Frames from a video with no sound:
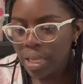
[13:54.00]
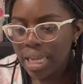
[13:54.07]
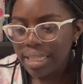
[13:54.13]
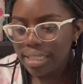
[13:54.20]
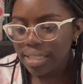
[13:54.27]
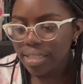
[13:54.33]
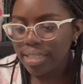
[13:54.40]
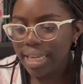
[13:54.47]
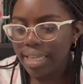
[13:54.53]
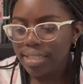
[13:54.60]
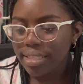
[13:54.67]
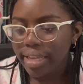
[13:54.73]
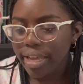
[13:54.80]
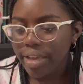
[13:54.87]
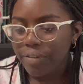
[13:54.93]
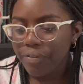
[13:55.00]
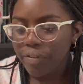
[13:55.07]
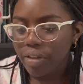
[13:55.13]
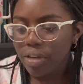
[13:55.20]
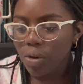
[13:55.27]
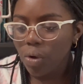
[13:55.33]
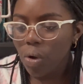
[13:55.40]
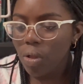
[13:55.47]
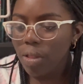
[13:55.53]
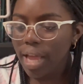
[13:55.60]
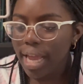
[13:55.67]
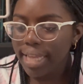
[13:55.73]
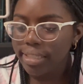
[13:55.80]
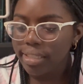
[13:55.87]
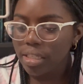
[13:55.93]
To stay safe, Nicole
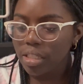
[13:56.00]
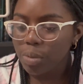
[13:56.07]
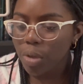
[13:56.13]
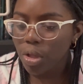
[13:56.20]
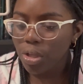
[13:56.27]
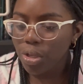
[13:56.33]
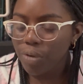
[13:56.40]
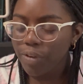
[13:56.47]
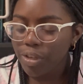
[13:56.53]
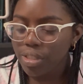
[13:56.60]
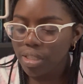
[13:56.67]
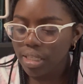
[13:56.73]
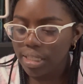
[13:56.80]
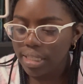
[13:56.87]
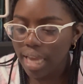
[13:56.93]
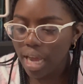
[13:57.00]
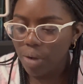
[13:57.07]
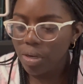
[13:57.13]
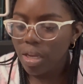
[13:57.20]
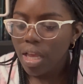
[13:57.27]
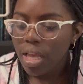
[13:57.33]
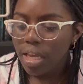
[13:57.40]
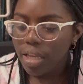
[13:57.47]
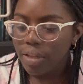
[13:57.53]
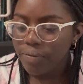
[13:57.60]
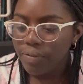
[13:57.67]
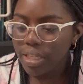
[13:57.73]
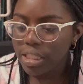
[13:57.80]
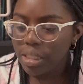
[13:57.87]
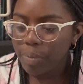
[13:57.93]
hides in a small university town,
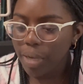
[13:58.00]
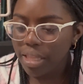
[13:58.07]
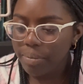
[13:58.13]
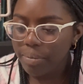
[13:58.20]
convinced the